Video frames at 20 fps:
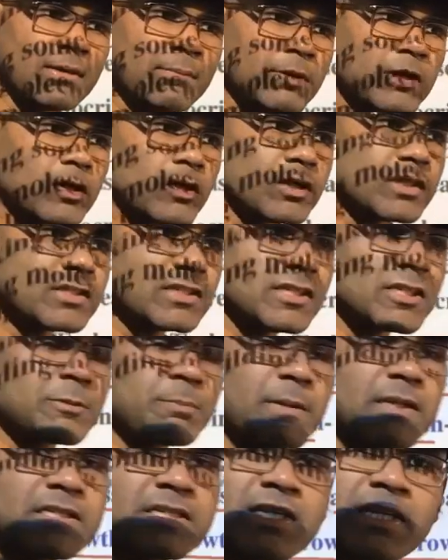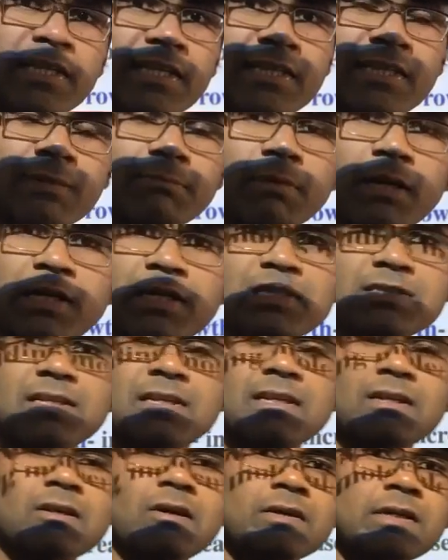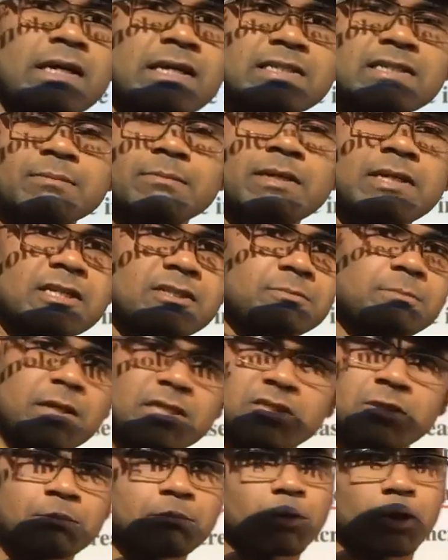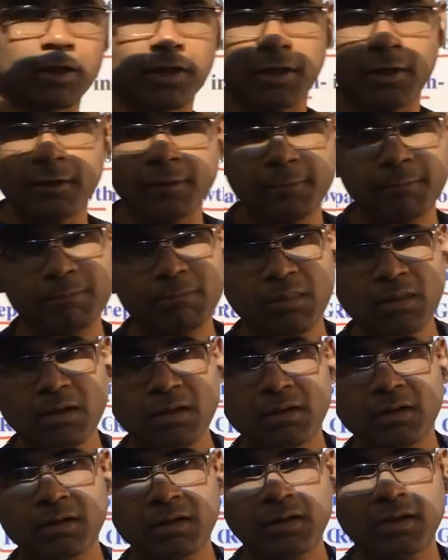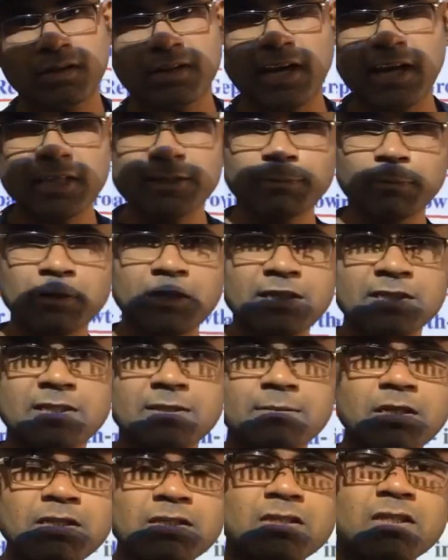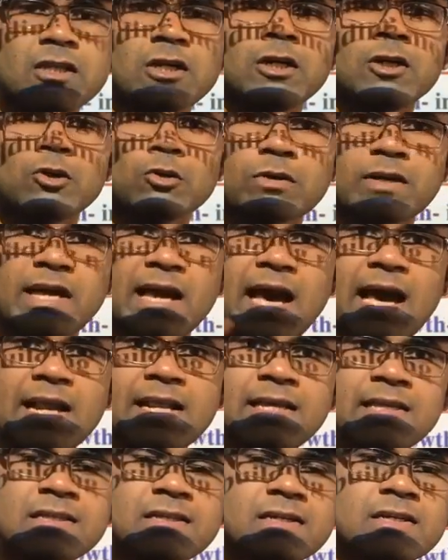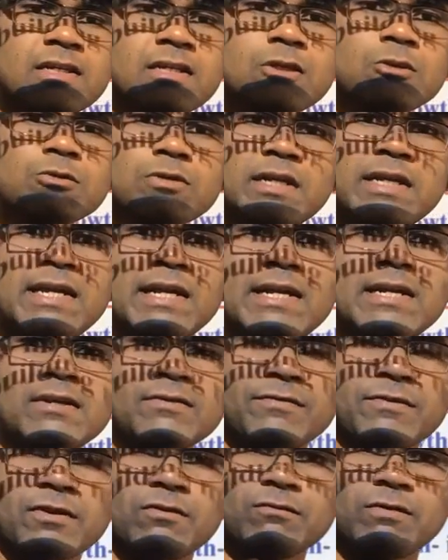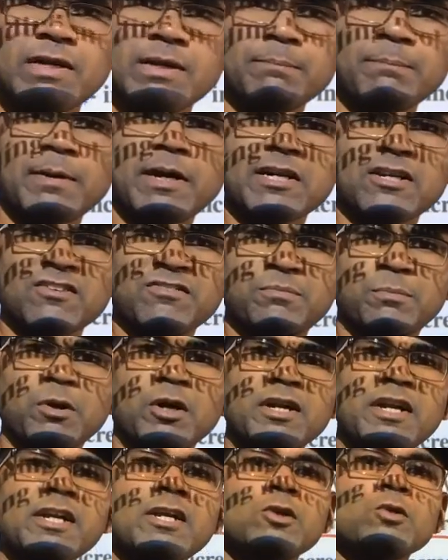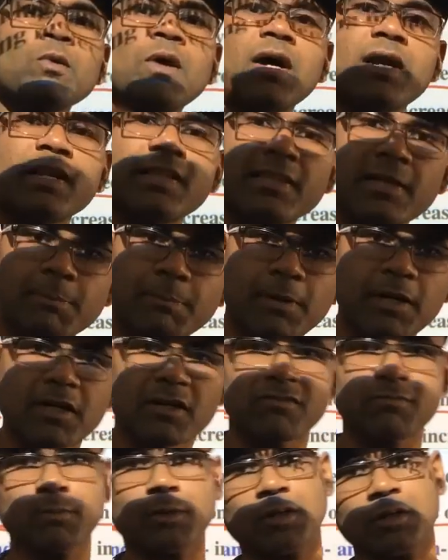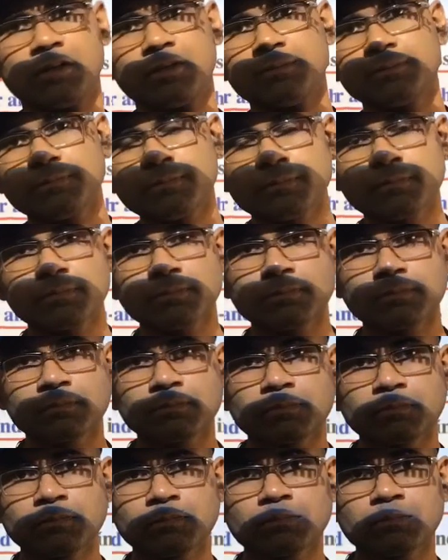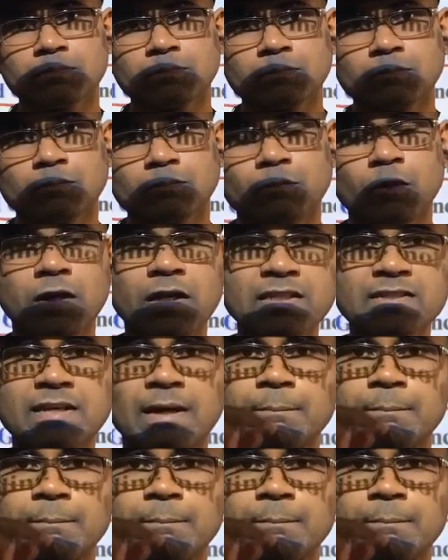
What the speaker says: Because especially in the multicellular organism it is much important. Transportation means to carry the nutrient from one part of body to another part of body. For example,